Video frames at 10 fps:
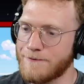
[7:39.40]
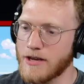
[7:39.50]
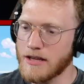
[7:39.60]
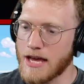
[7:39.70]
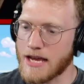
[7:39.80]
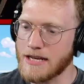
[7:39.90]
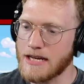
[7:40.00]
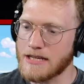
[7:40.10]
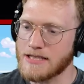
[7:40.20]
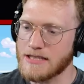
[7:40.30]
I feel like I
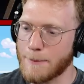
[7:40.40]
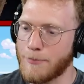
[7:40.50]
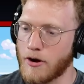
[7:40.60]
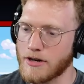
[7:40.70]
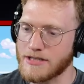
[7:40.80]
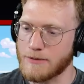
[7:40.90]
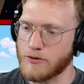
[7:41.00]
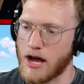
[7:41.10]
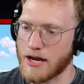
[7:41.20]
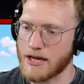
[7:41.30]
need it since I'm part of Team
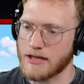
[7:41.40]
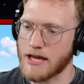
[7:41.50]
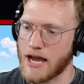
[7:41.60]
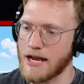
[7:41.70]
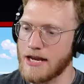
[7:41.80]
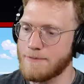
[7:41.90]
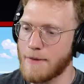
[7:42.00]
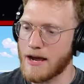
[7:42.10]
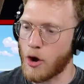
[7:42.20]
Rocket. Like I need my